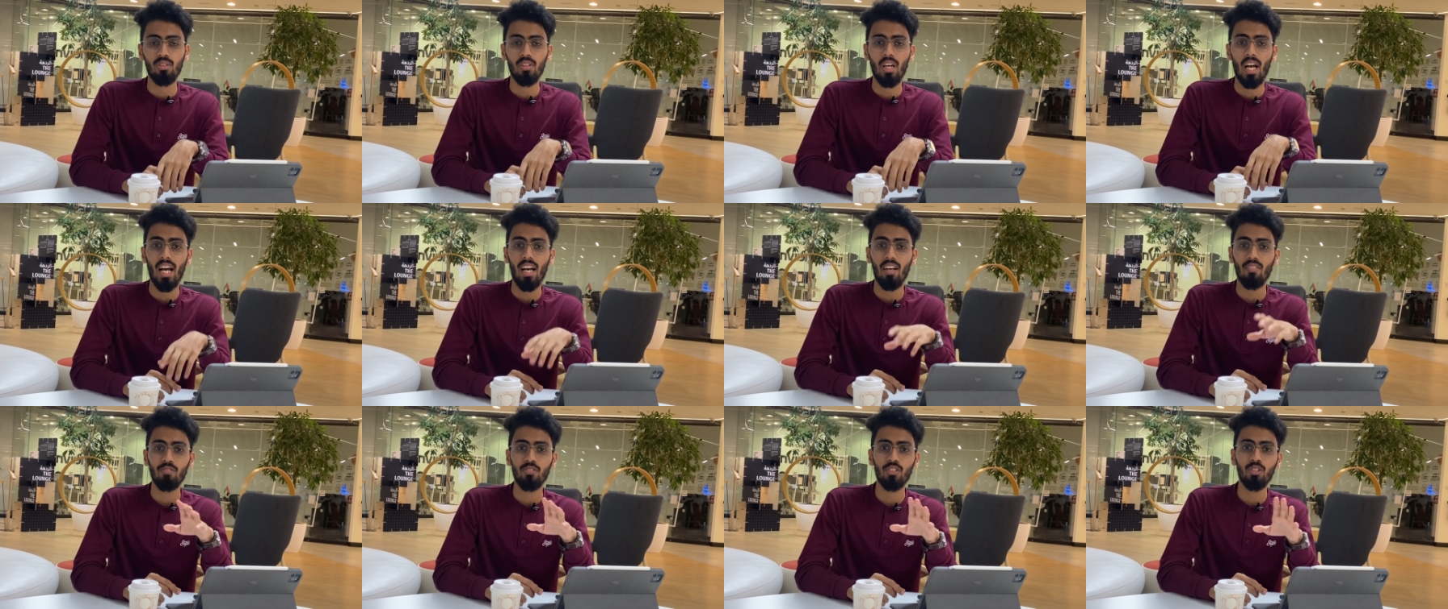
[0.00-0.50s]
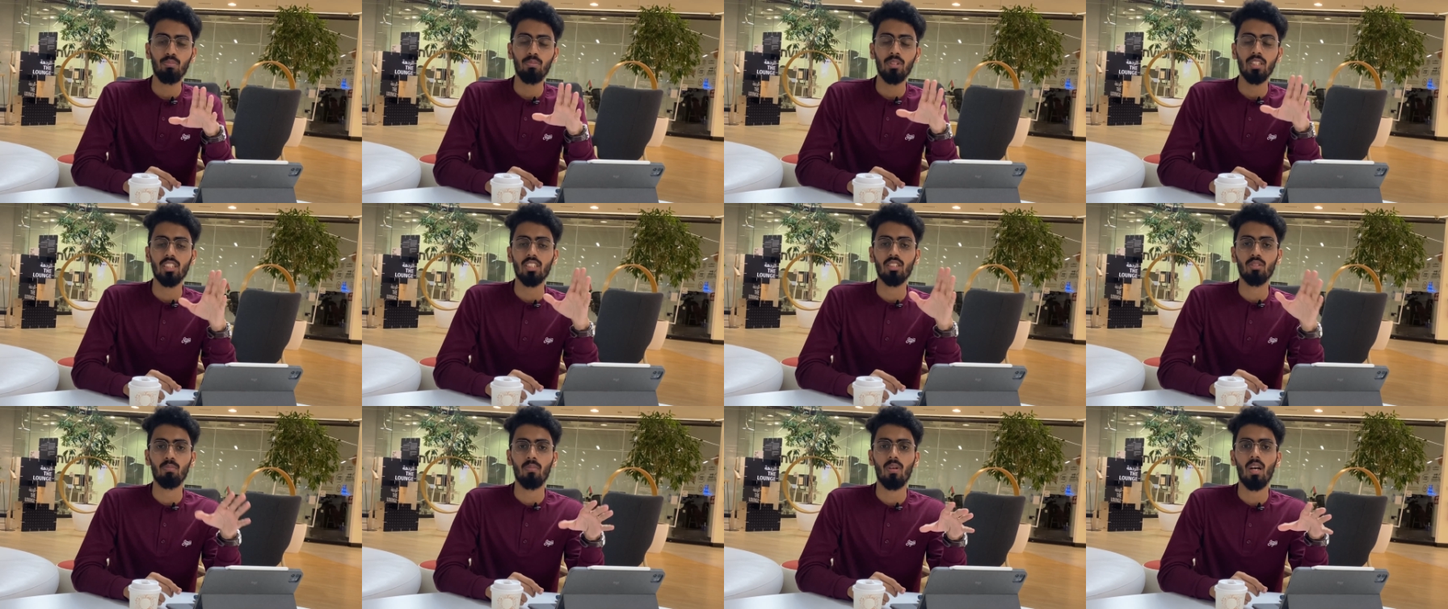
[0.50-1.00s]
have to be
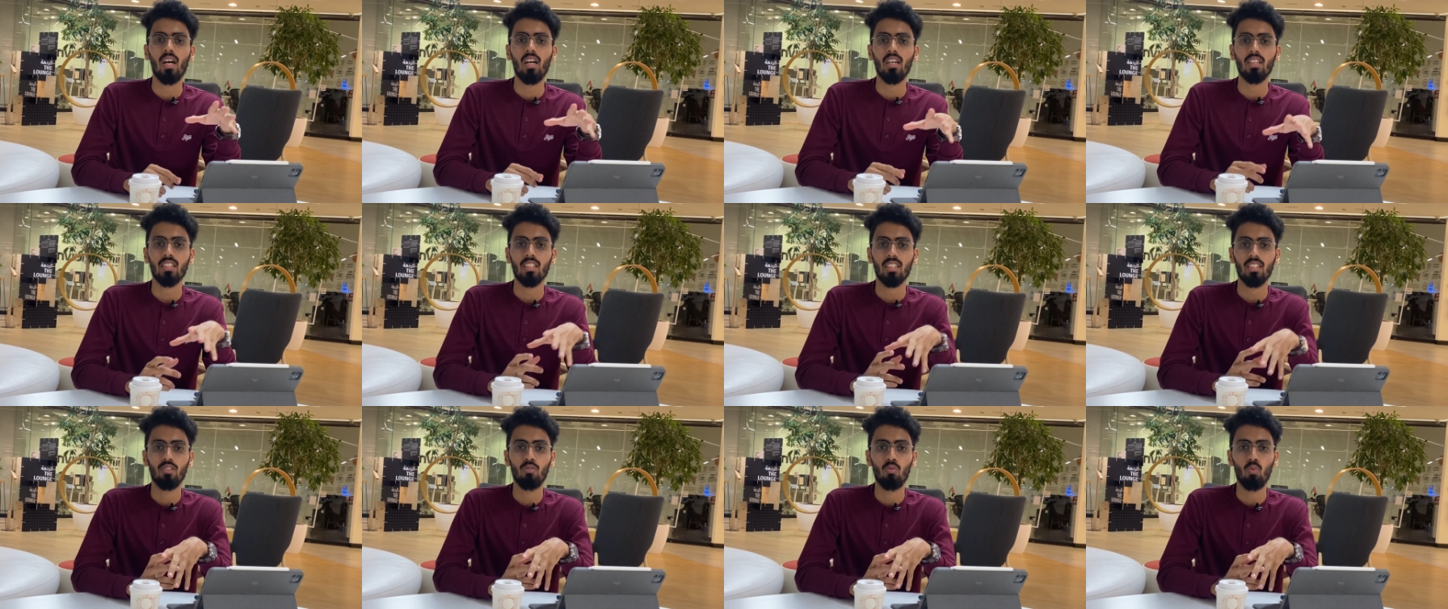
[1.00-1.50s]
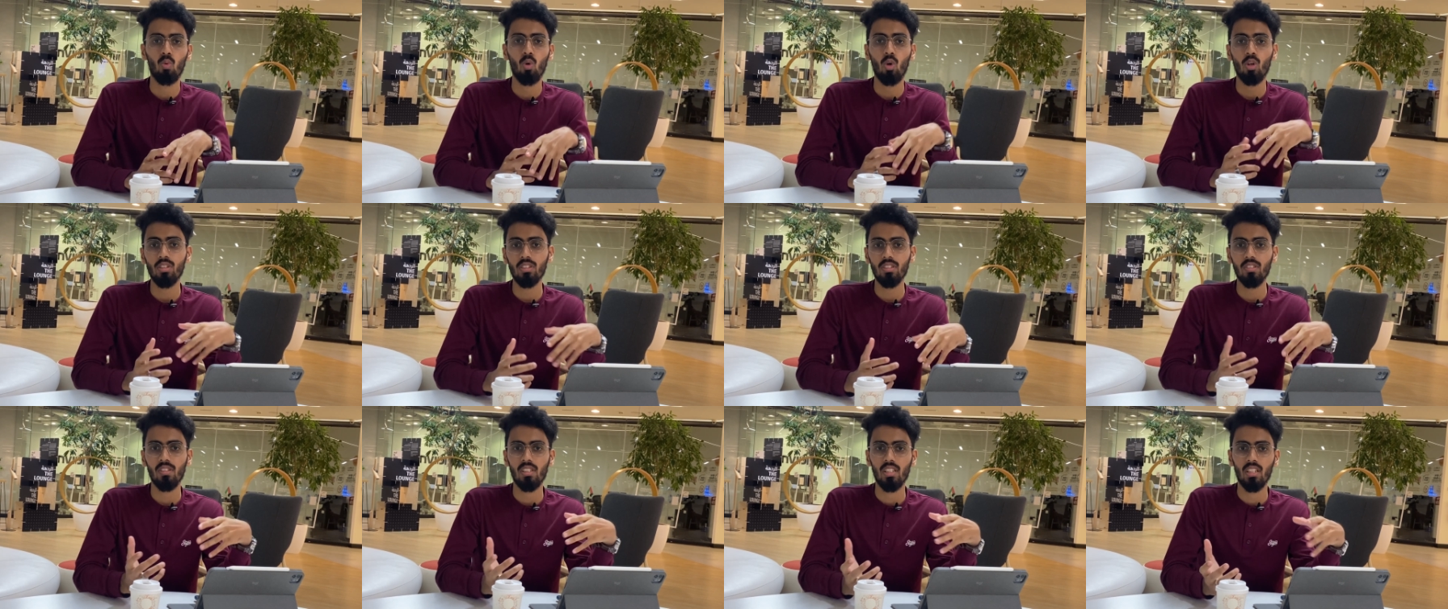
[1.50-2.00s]
smart in
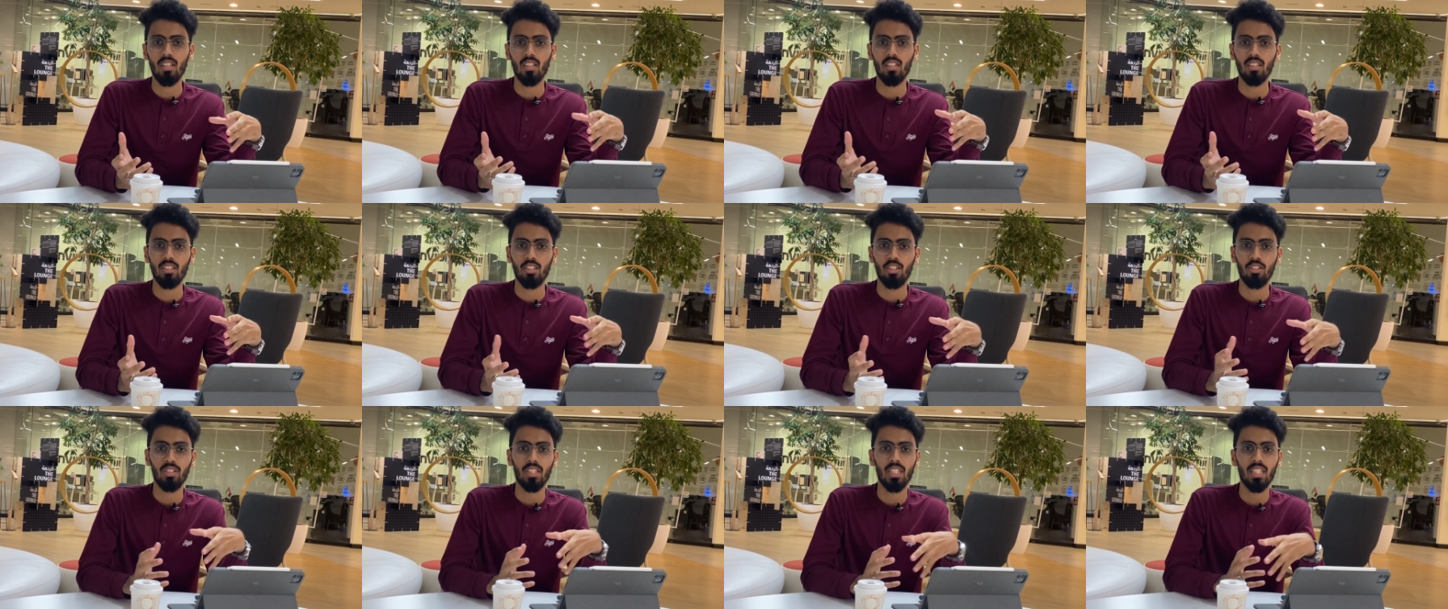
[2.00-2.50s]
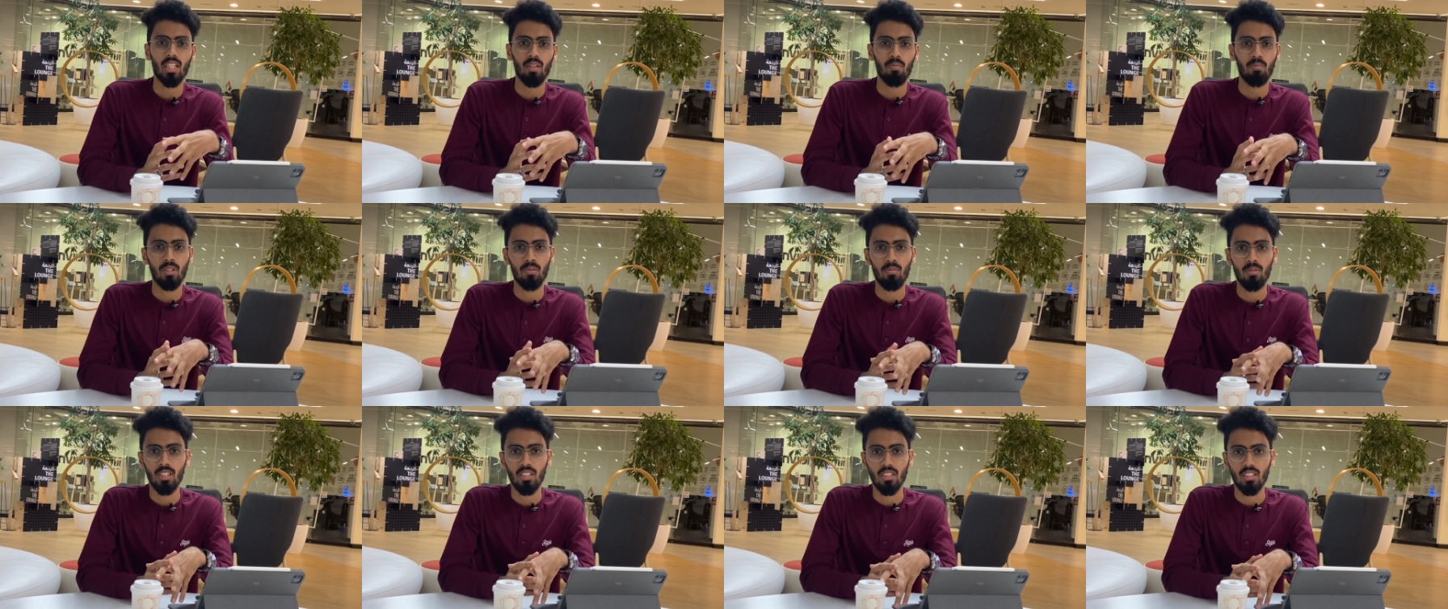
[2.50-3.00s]
what you learn during
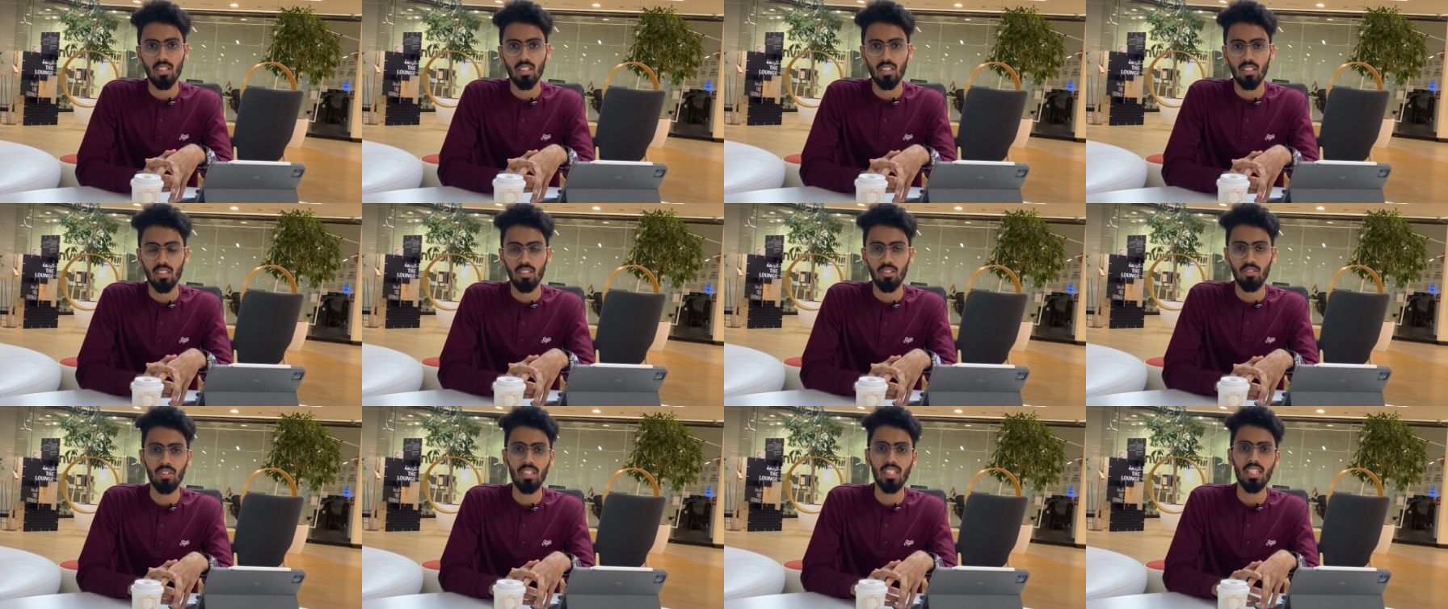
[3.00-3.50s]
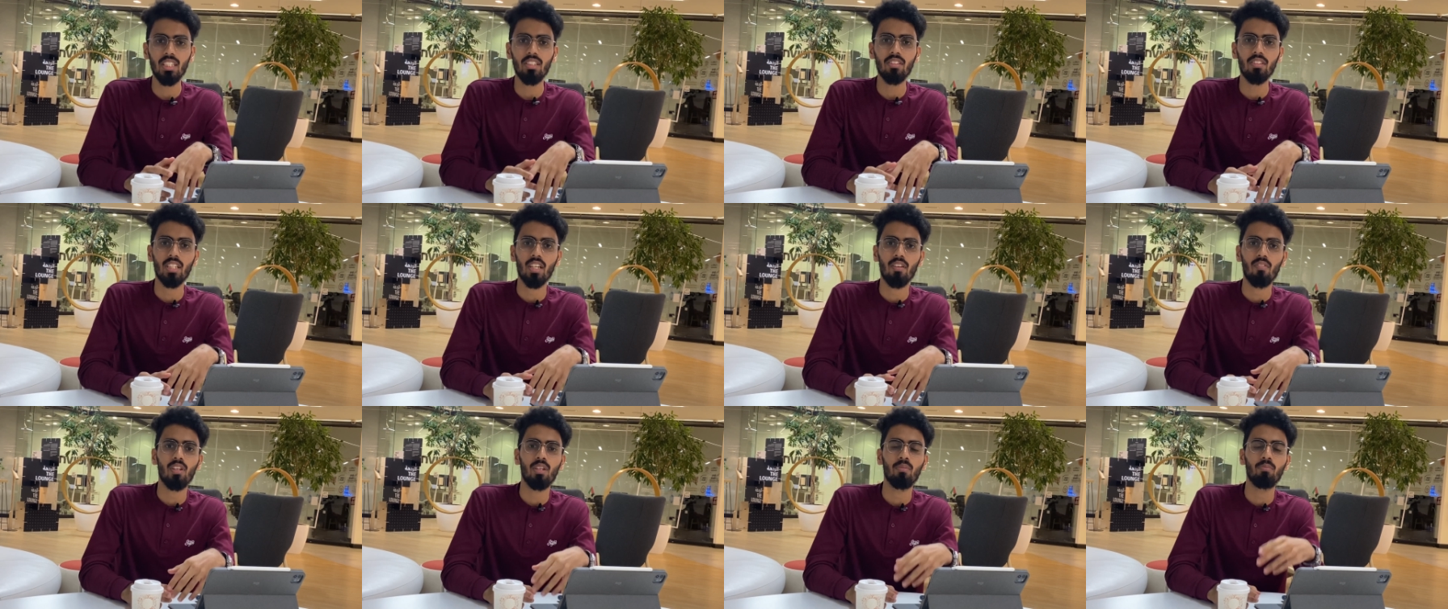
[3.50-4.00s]
MBBS. You need to
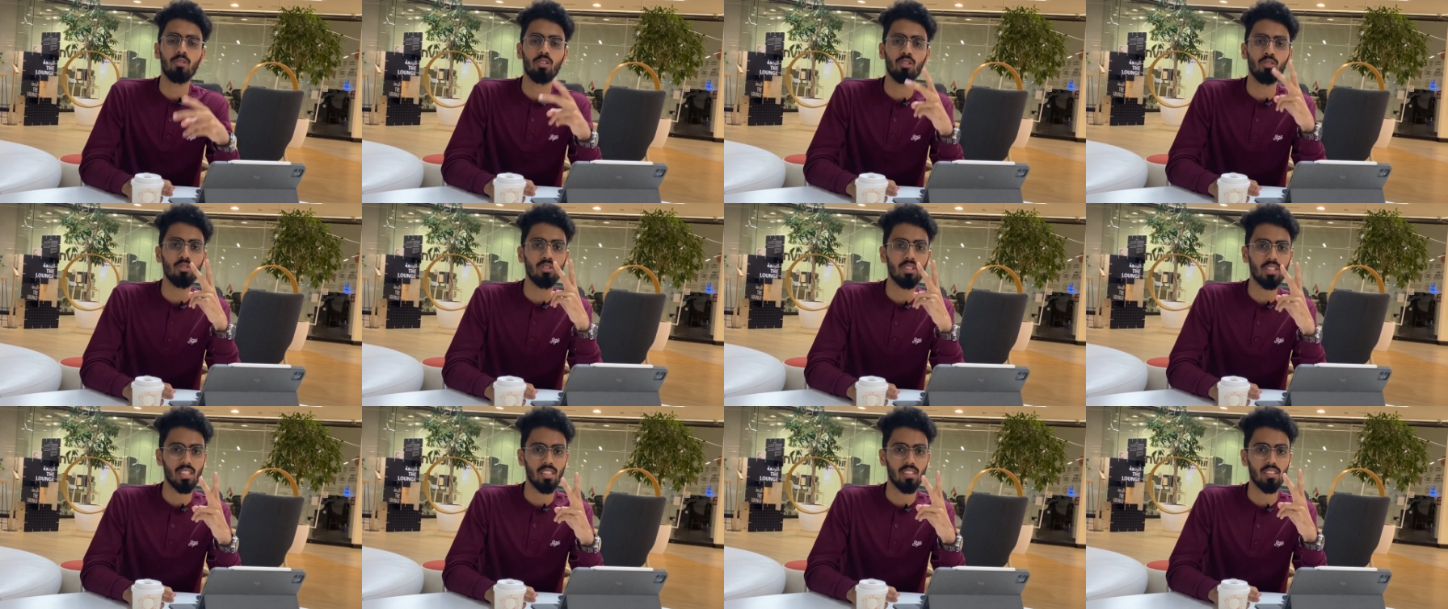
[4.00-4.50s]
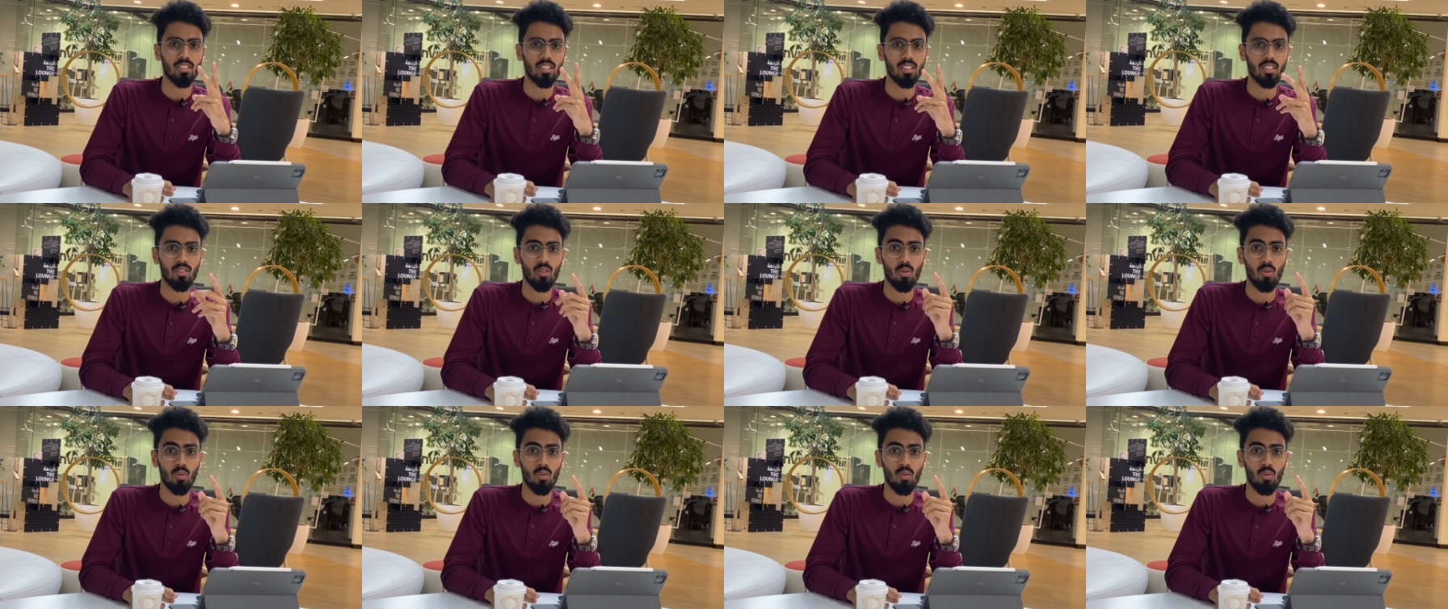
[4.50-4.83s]
develop two skills.